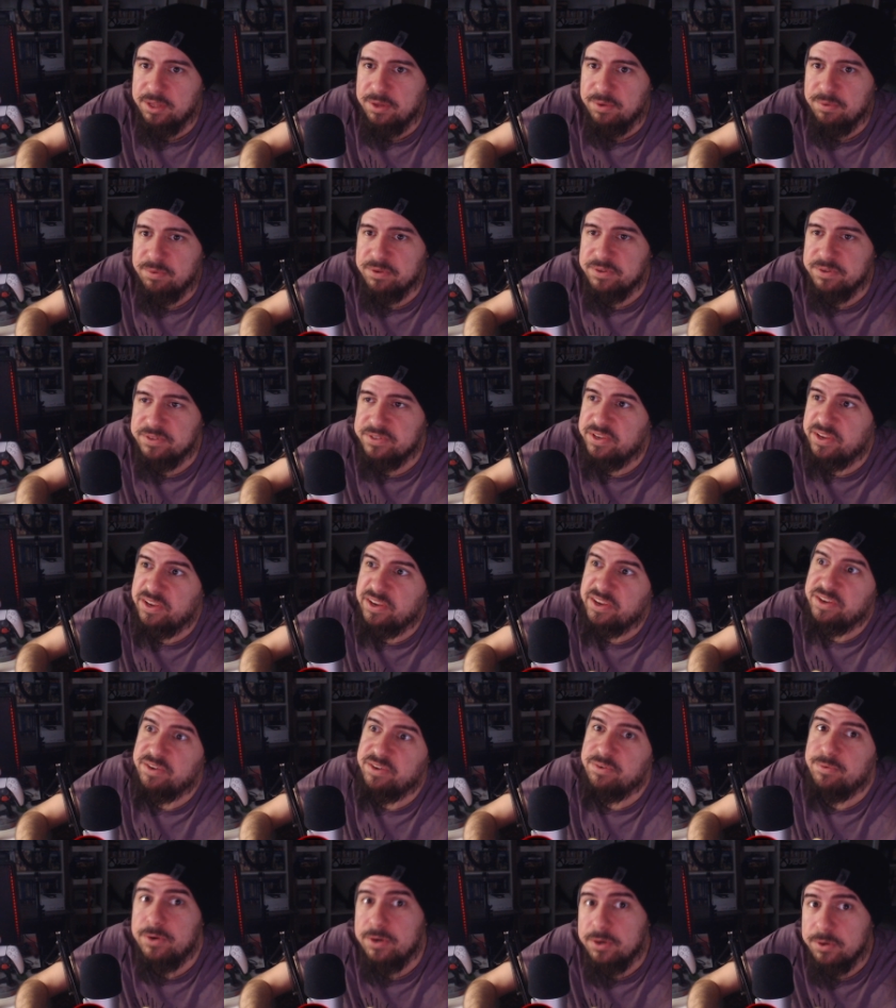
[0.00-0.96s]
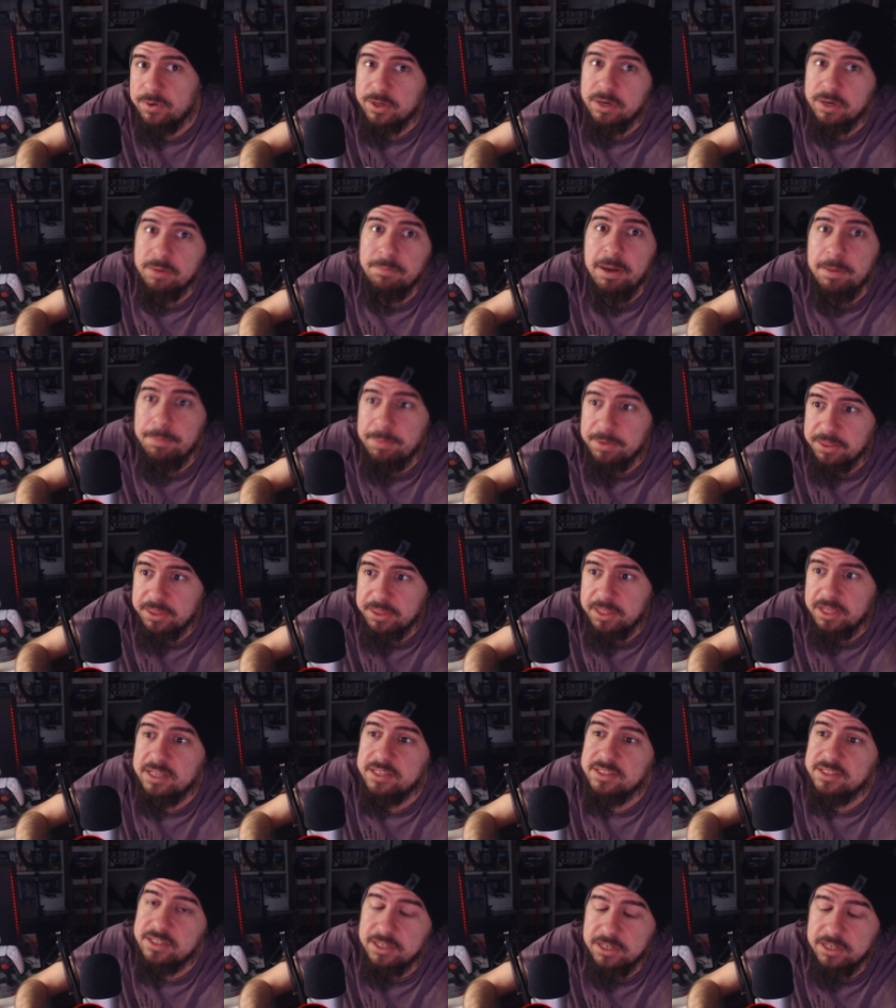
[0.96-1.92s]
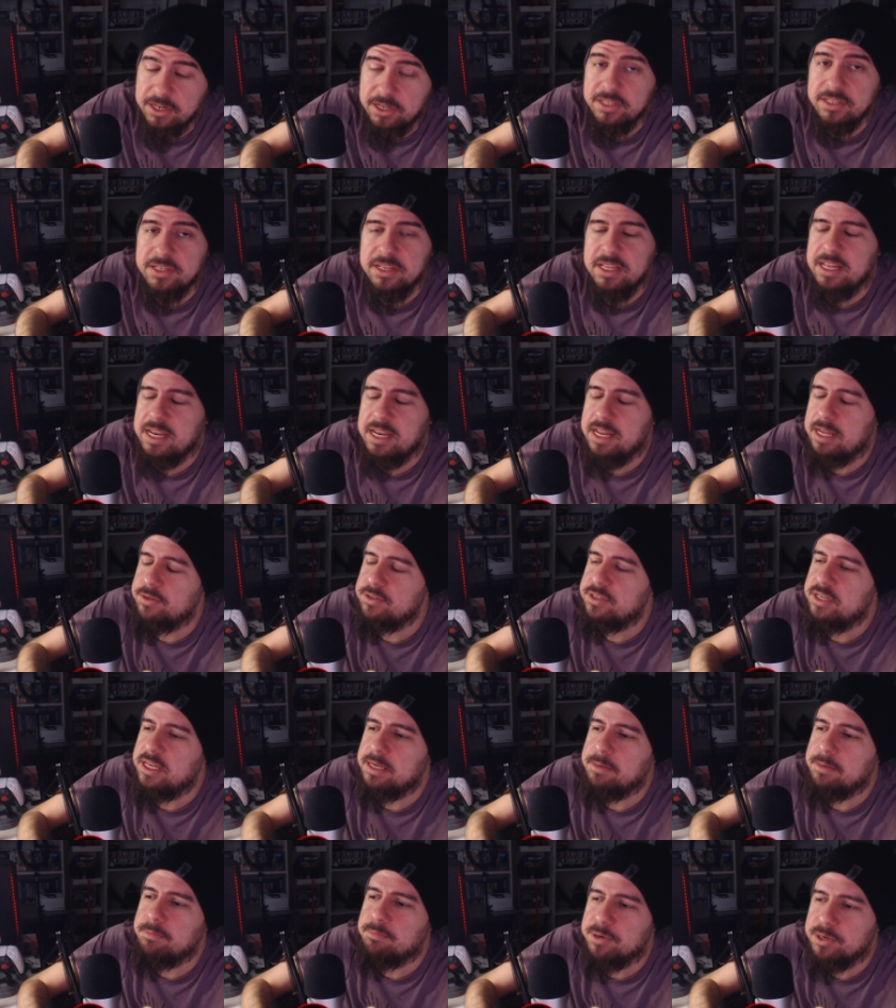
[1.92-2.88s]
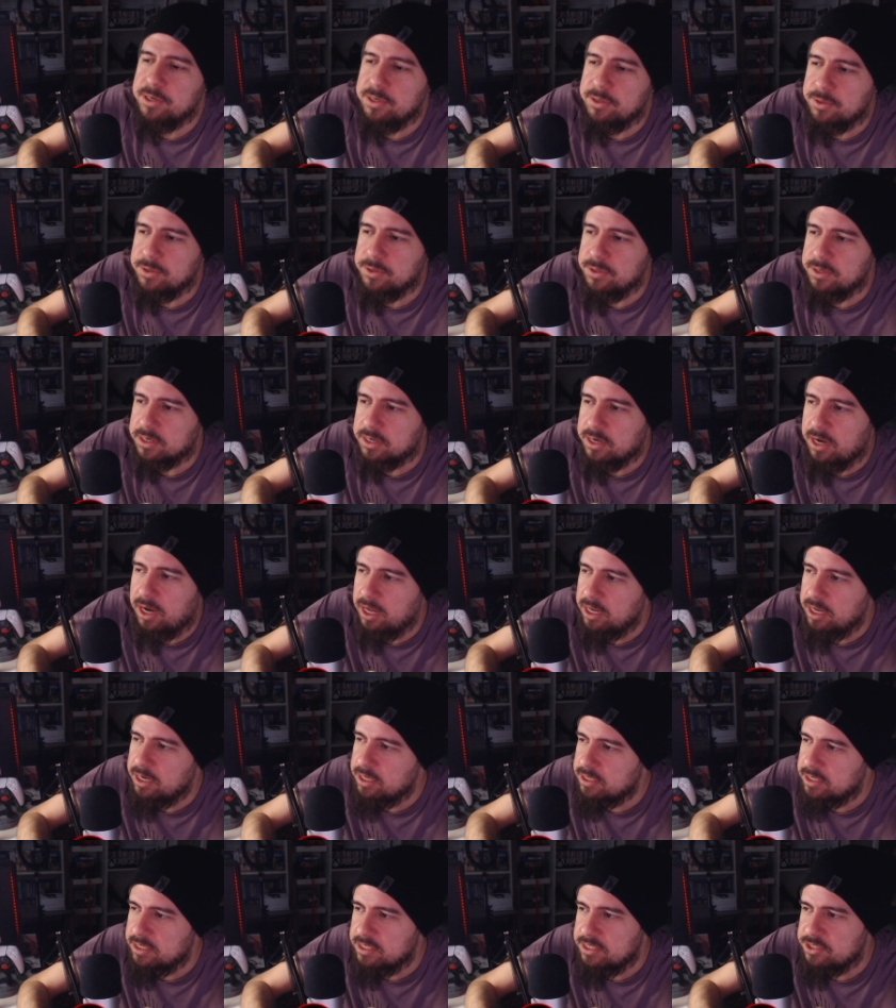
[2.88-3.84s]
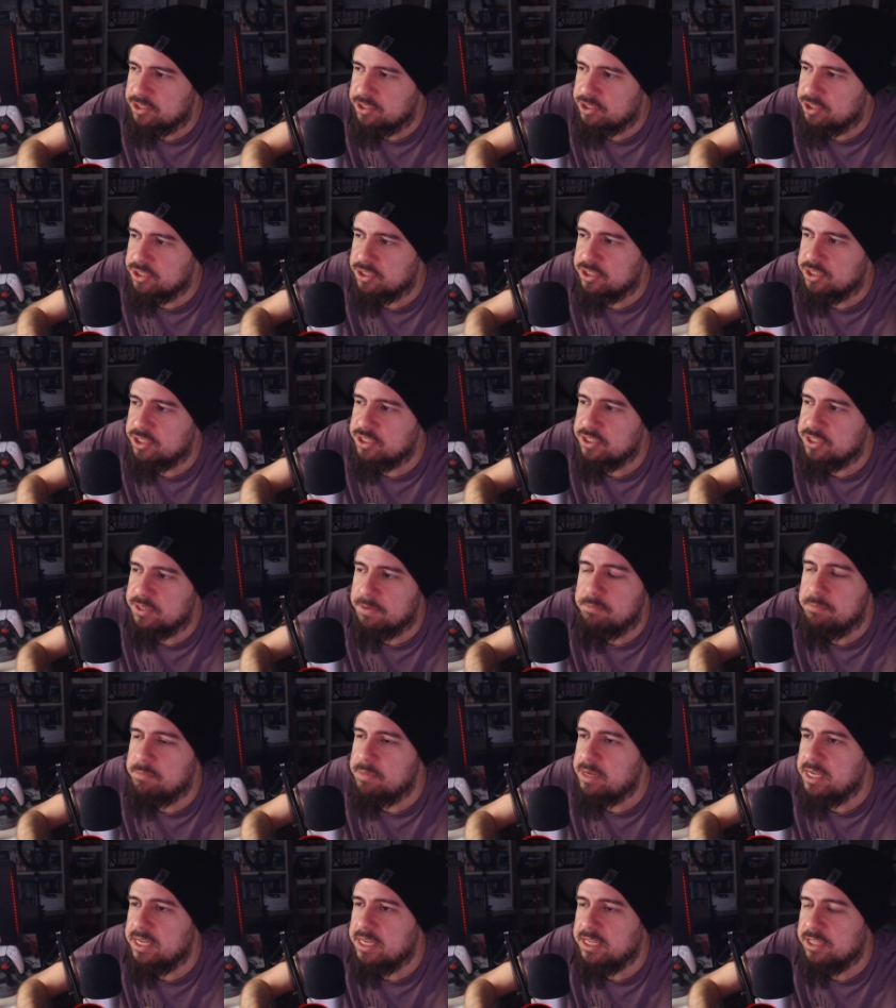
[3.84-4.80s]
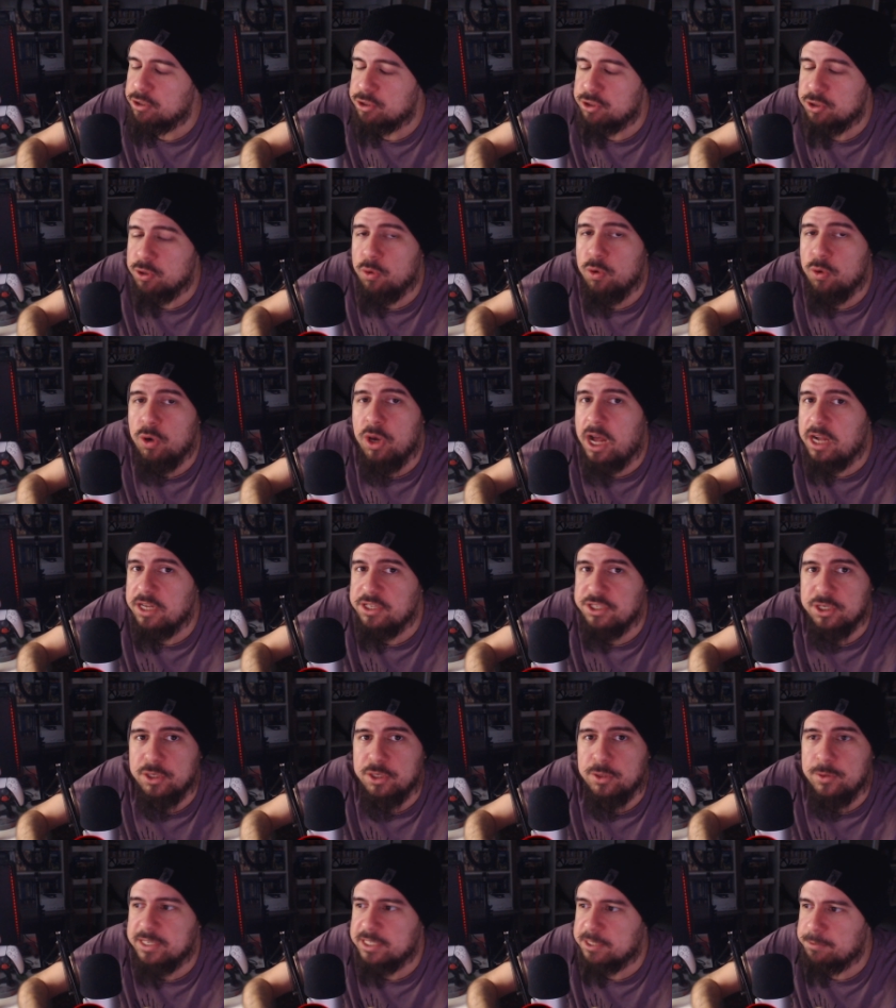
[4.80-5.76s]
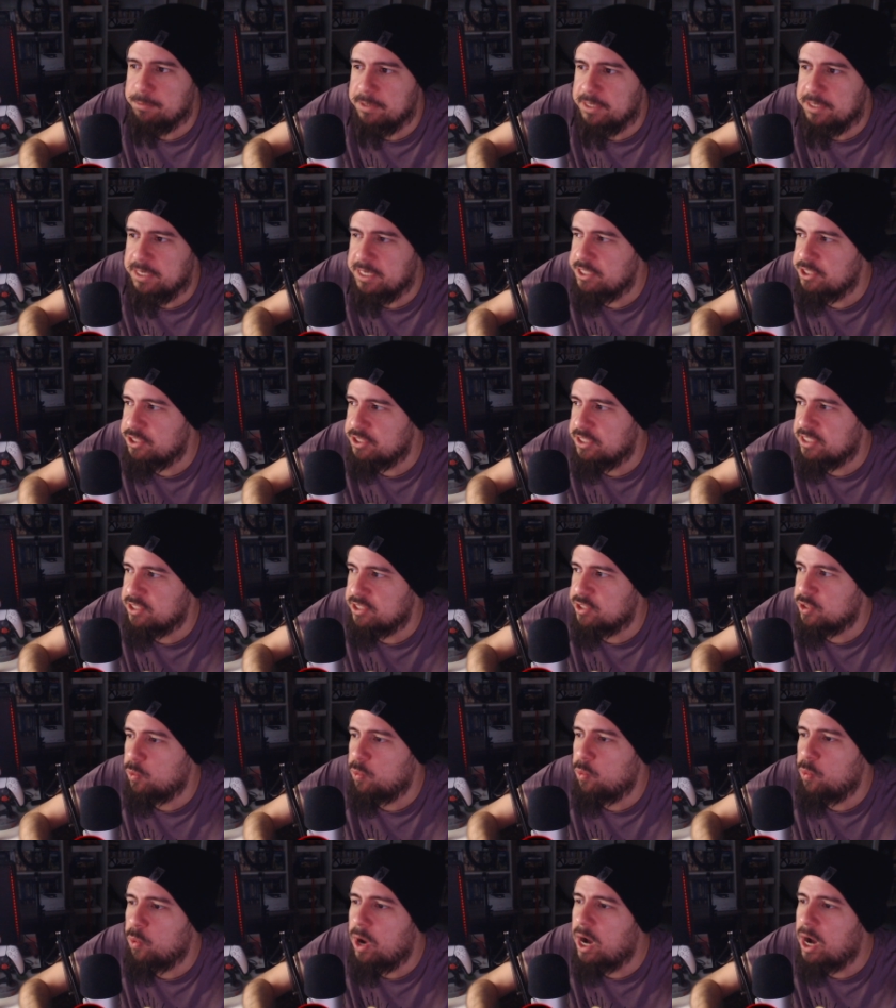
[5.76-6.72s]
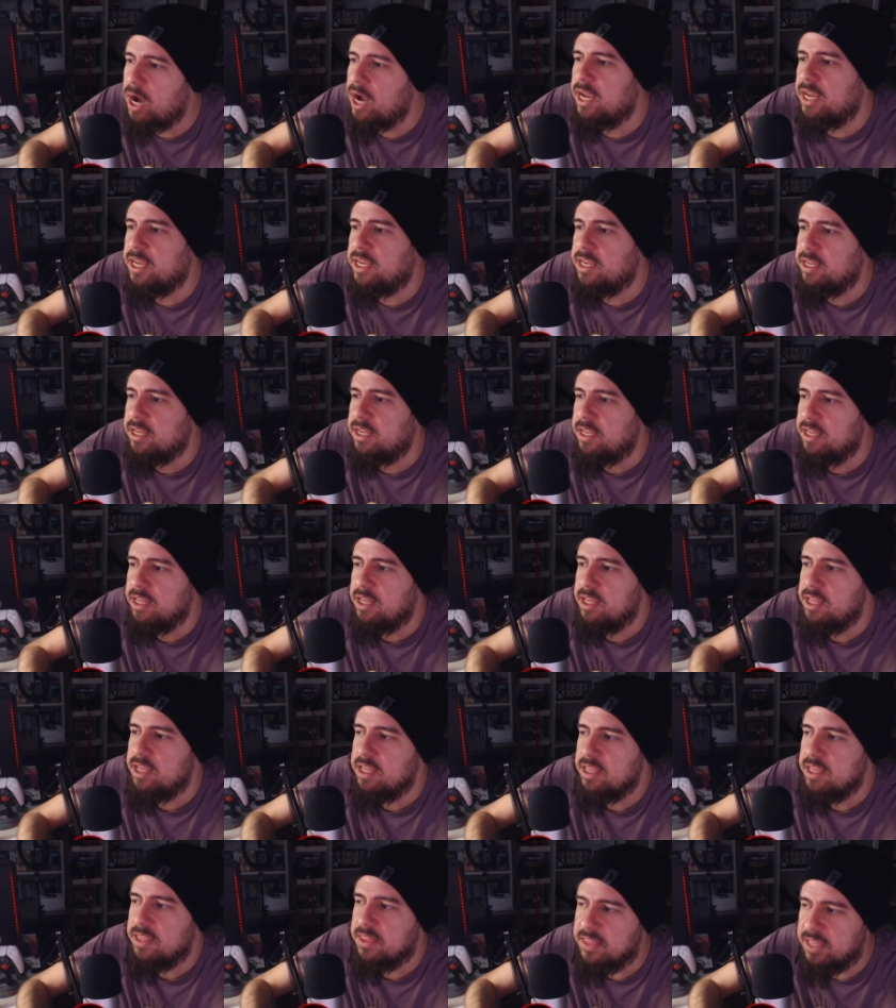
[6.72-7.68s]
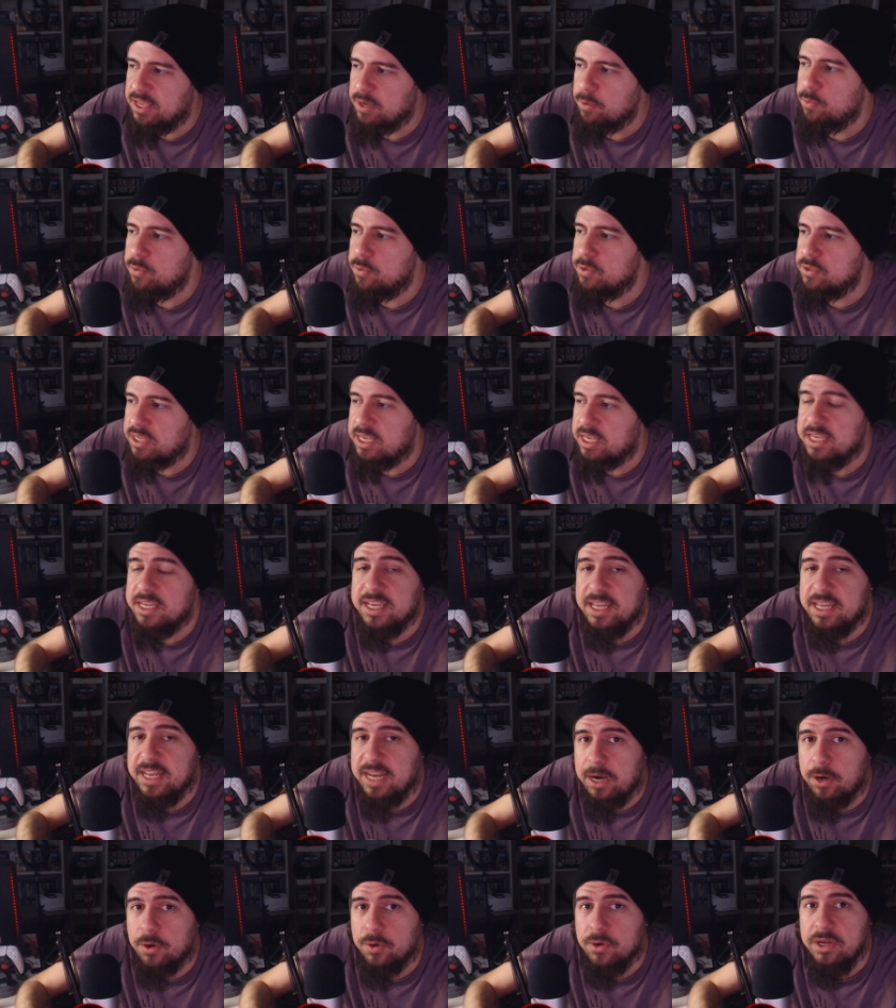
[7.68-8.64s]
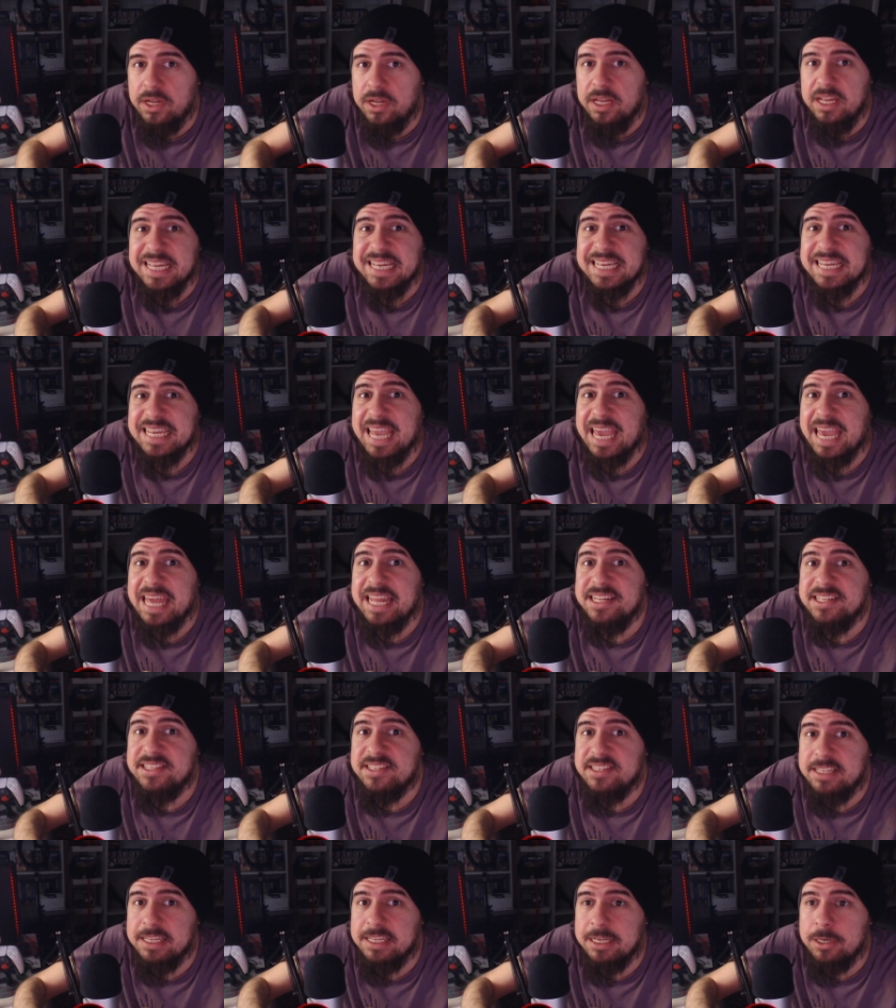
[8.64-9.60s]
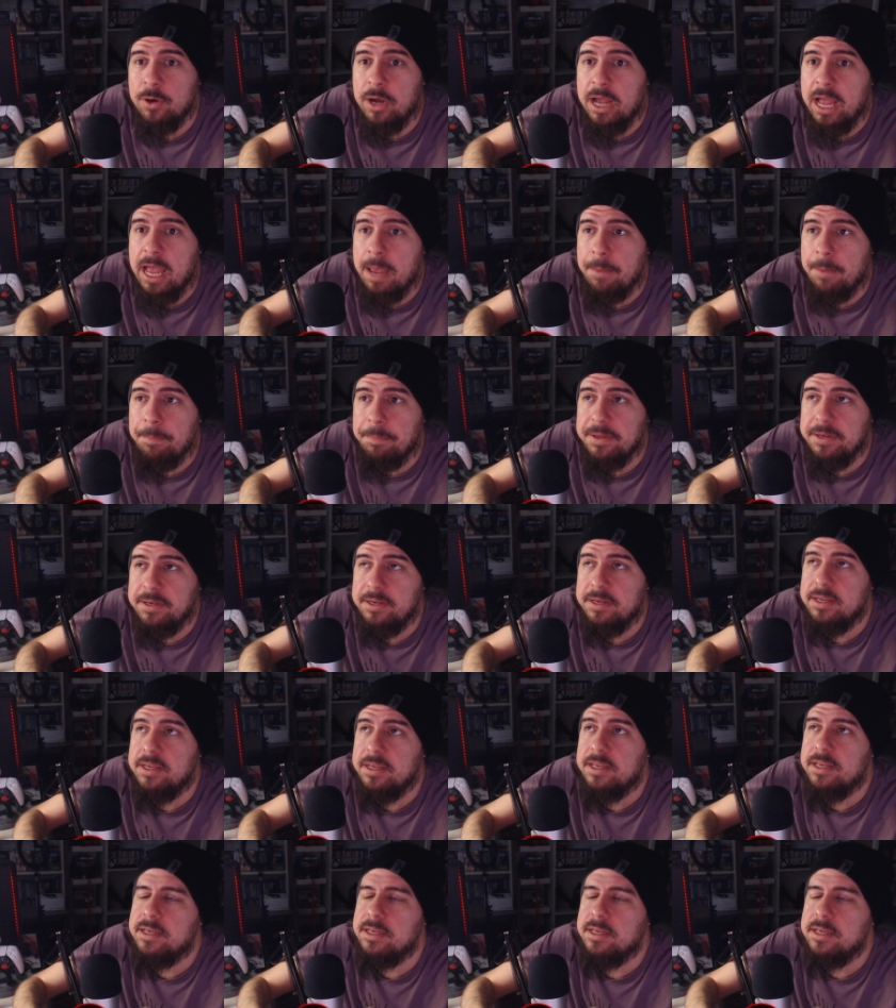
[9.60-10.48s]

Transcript: was saying, "Well, what about Bethesda?" And I, and I was like, "Bro, call it. It just doesn't make. There's no logical explanation as to why they will take it out. Can it still happen?